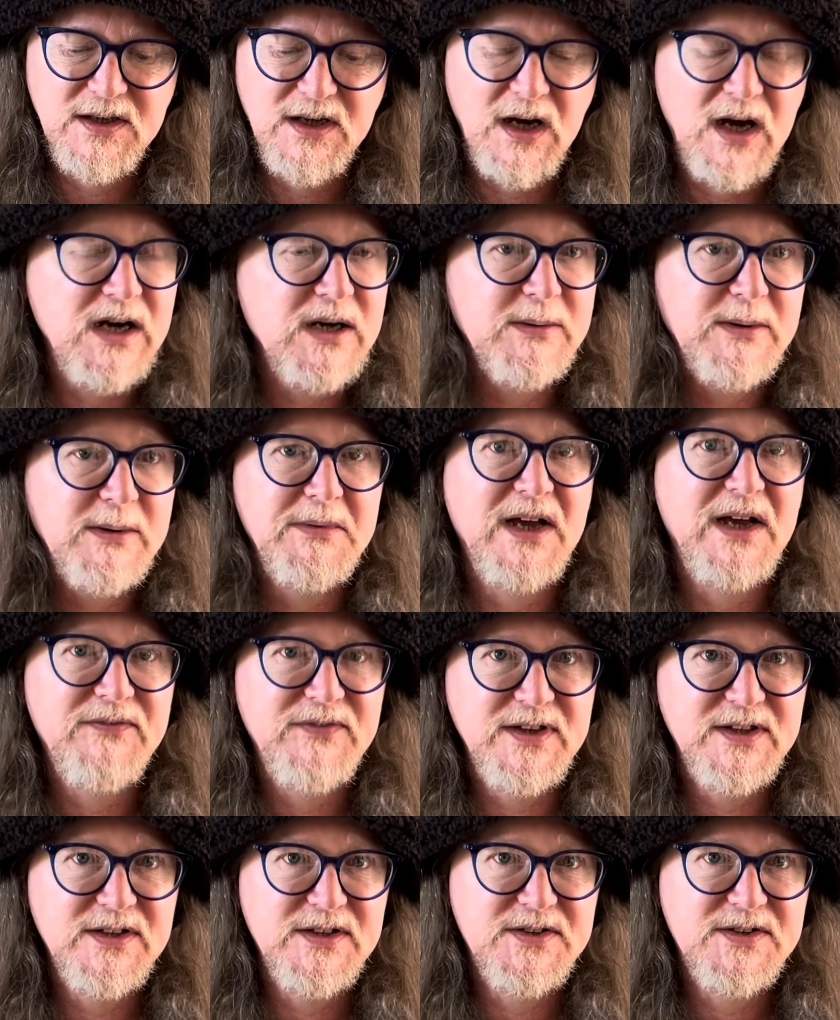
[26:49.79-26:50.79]
I remember
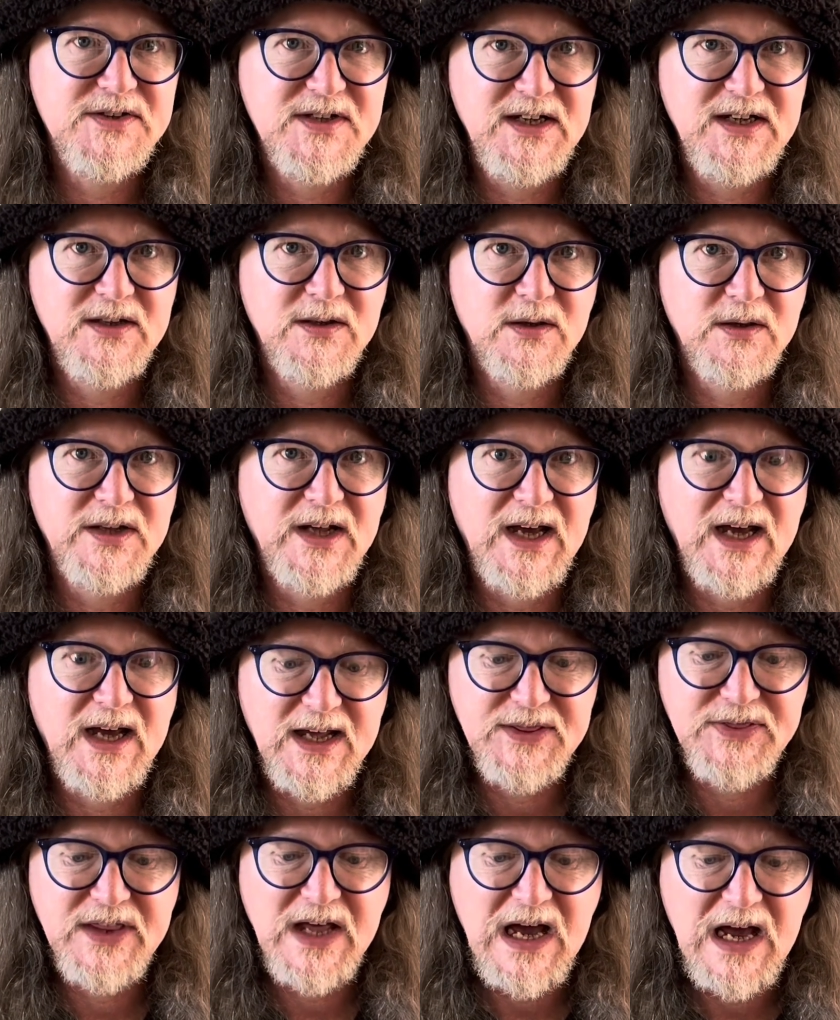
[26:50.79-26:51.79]
having the single that
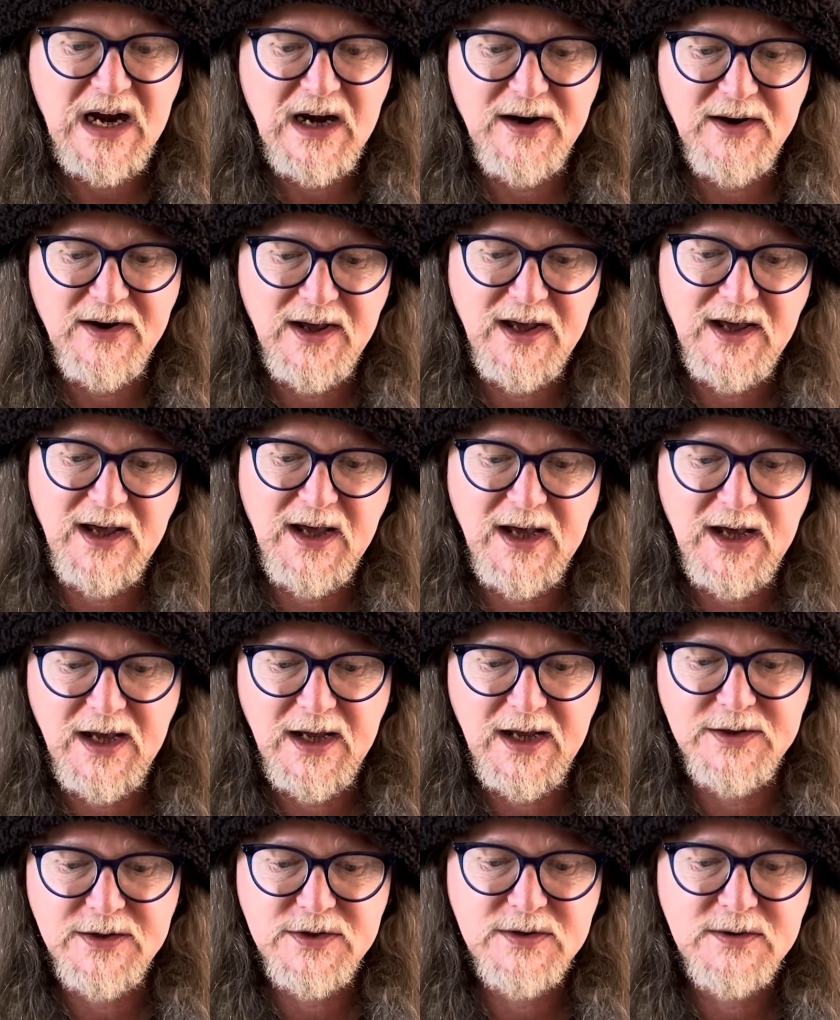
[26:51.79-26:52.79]
had that
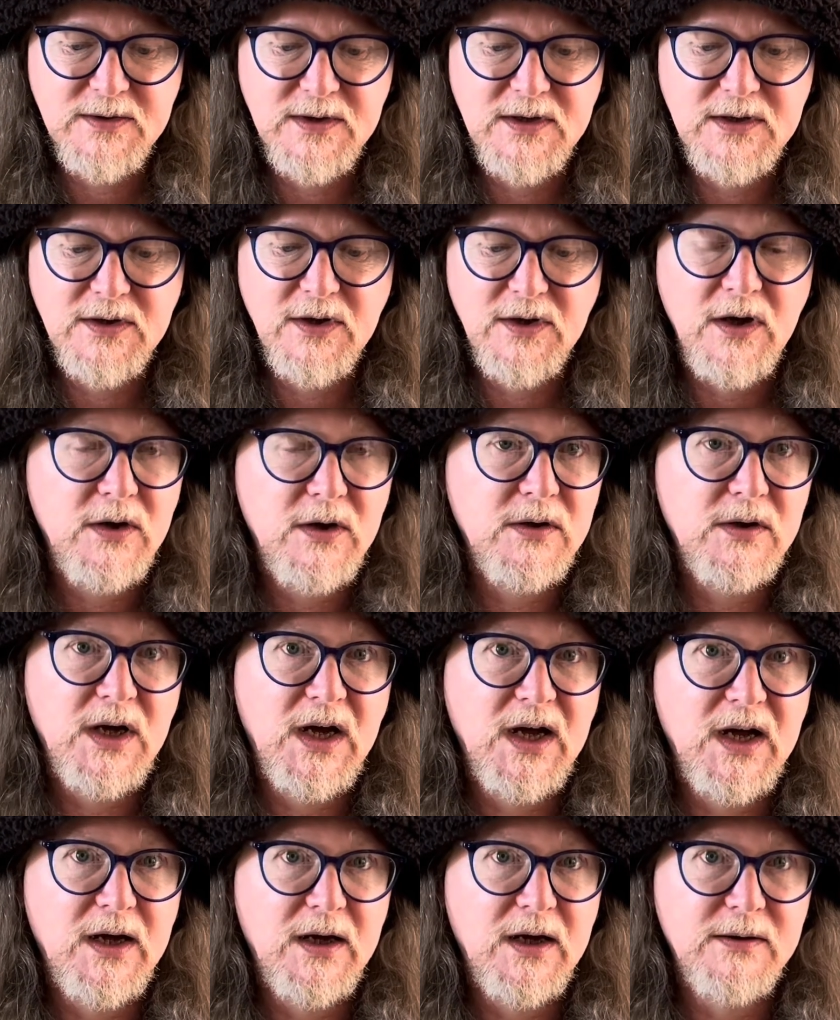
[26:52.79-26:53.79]
and
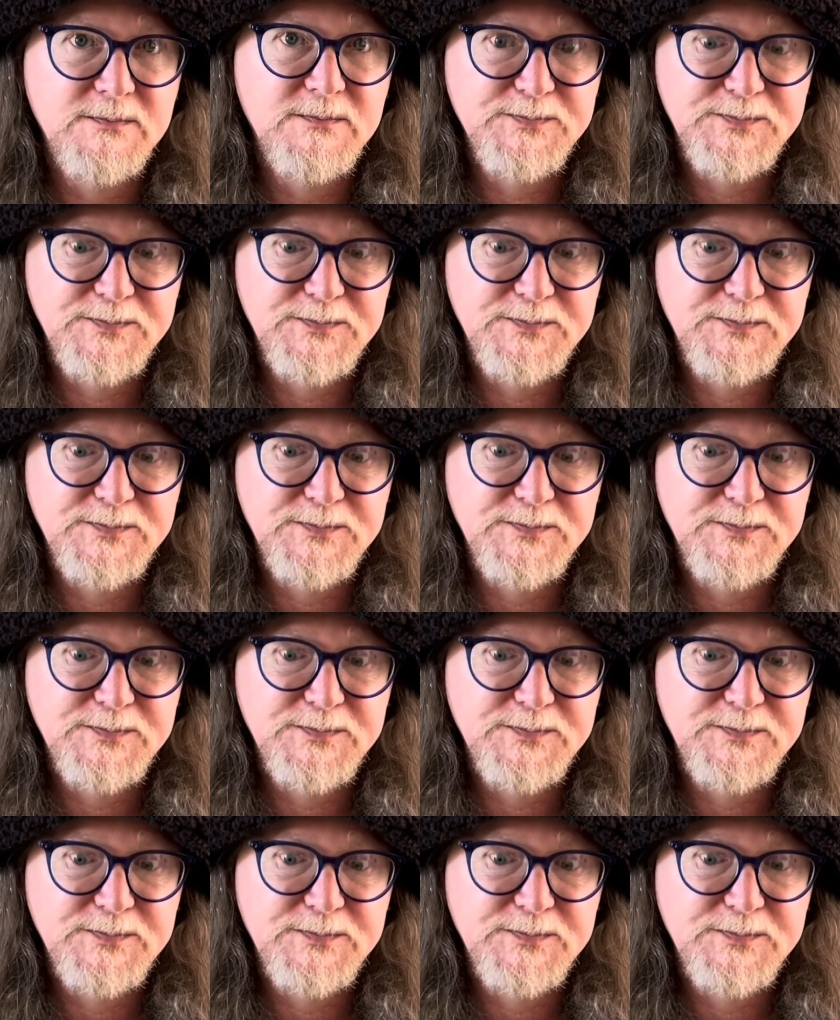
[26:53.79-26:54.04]
Honky